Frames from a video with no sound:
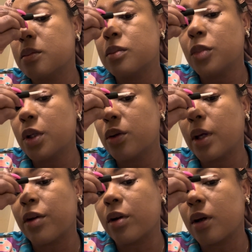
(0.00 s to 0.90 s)
We do
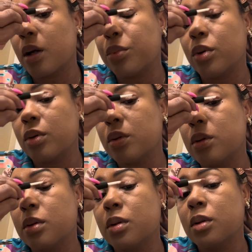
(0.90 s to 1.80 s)
have a couple
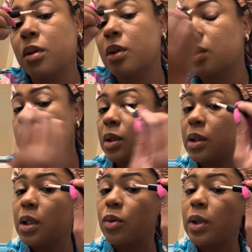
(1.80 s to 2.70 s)

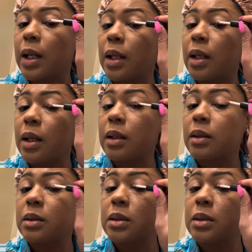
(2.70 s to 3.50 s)
liquid eyeliners.